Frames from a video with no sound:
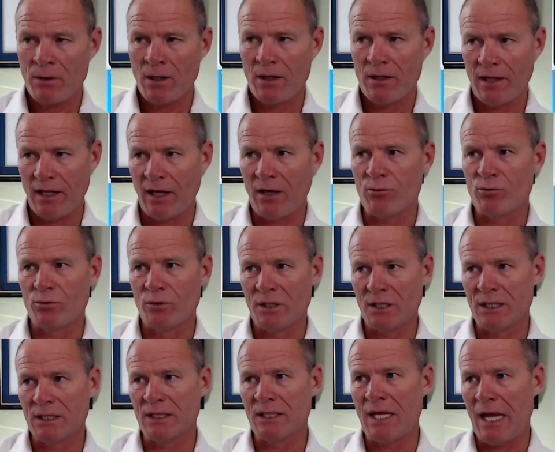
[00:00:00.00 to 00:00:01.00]
that
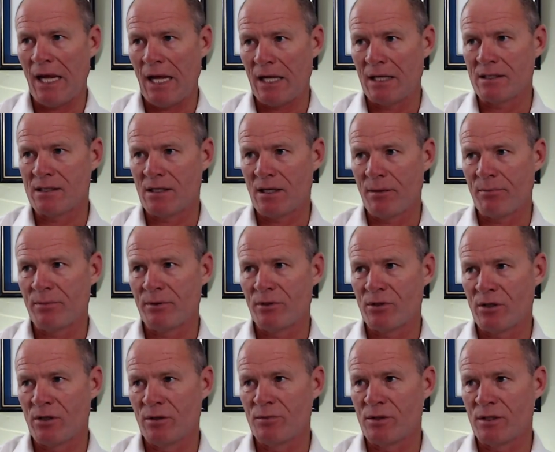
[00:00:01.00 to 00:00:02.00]
really adds up in
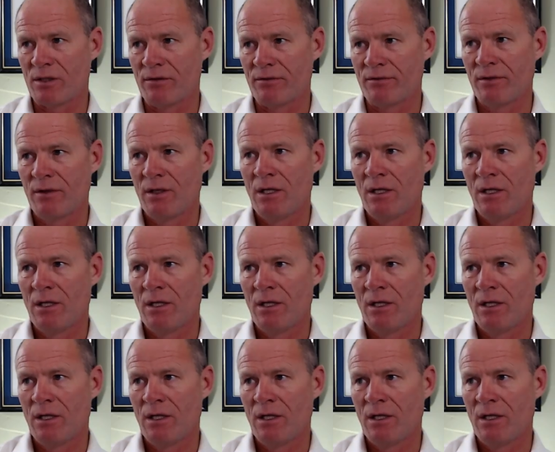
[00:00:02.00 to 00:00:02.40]
terms of